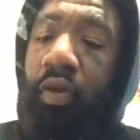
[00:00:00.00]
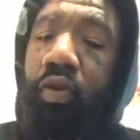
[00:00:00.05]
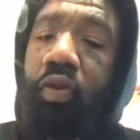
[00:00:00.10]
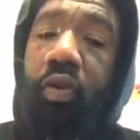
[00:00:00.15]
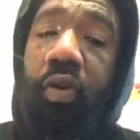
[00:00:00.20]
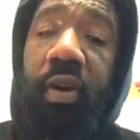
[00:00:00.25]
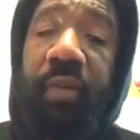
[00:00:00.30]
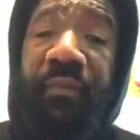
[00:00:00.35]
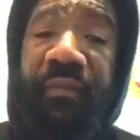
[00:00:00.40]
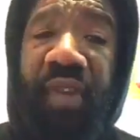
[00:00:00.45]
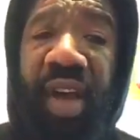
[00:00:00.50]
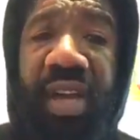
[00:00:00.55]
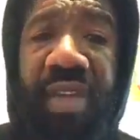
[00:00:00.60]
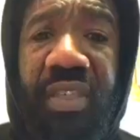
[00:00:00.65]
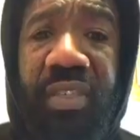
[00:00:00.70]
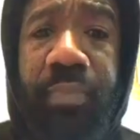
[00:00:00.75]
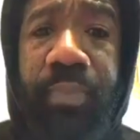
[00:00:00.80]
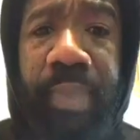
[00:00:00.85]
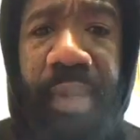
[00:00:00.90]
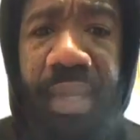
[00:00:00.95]
Who the
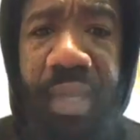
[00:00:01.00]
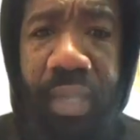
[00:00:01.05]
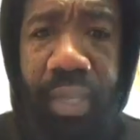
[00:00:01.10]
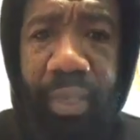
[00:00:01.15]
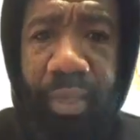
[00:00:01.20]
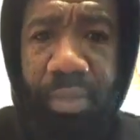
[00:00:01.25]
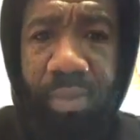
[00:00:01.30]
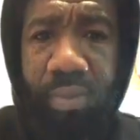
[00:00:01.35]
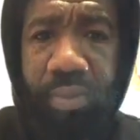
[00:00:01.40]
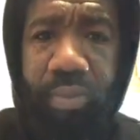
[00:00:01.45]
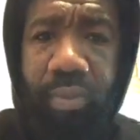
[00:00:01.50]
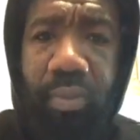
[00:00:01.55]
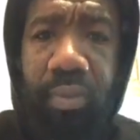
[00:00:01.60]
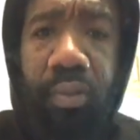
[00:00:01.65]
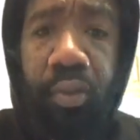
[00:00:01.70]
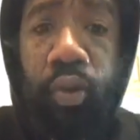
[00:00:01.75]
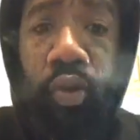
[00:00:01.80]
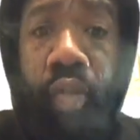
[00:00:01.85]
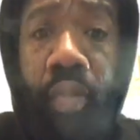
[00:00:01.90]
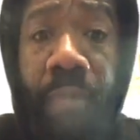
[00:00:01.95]
fuck is blood?
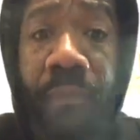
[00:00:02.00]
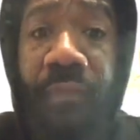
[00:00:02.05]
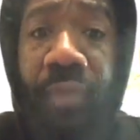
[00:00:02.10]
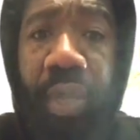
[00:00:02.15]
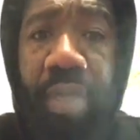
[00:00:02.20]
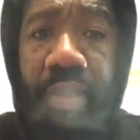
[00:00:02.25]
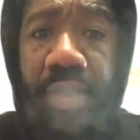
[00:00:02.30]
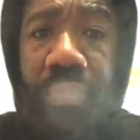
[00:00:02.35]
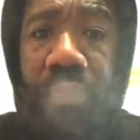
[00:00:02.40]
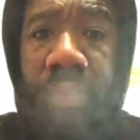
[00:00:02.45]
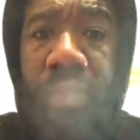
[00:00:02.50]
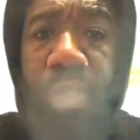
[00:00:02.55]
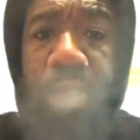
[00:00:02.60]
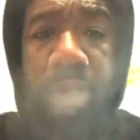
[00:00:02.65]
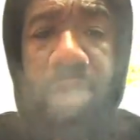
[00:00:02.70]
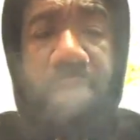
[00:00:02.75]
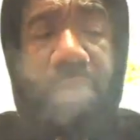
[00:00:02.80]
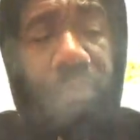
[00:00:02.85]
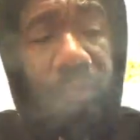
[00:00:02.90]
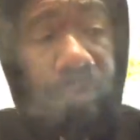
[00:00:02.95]
Who the fuck is
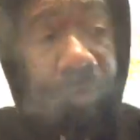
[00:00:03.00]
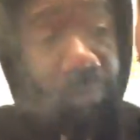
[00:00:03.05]
blood?